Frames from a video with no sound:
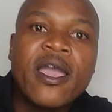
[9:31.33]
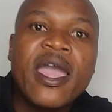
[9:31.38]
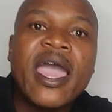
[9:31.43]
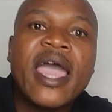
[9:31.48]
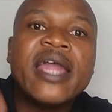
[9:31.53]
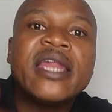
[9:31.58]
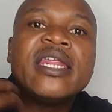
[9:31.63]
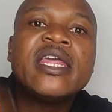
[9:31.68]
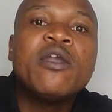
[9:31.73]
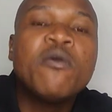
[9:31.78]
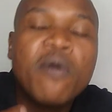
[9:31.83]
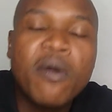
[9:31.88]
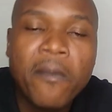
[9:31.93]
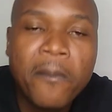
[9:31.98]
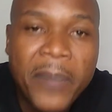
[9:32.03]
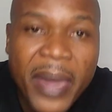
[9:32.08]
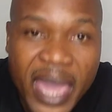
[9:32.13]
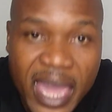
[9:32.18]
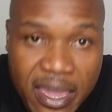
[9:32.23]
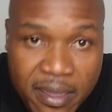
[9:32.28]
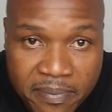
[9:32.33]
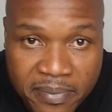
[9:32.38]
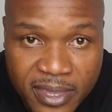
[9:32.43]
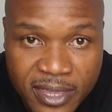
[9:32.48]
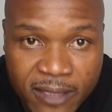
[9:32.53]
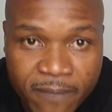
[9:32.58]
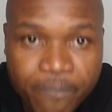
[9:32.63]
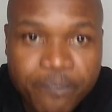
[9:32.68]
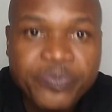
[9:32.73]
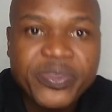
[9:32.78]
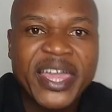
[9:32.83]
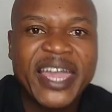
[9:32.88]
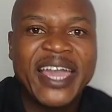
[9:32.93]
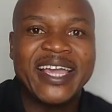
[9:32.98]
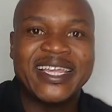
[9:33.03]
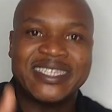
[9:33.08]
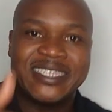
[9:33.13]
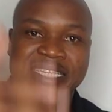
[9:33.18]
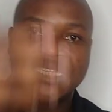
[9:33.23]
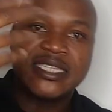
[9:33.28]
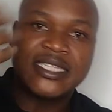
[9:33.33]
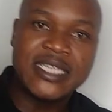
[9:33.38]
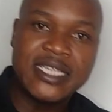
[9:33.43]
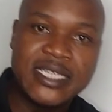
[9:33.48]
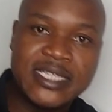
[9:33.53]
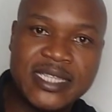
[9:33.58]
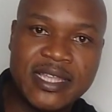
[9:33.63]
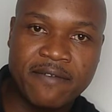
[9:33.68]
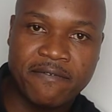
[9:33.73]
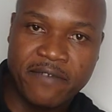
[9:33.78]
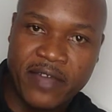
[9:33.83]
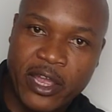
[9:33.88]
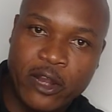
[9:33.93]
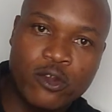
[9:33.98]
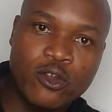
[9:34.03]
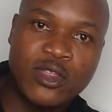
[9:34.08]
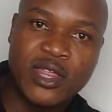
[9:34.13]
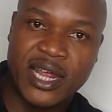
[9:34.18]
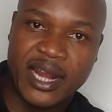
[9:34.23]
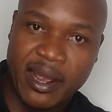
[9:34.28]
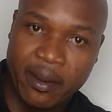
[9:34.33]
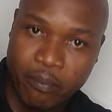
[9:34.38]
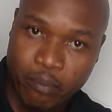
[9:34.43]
and he will pay me as he sees the value that I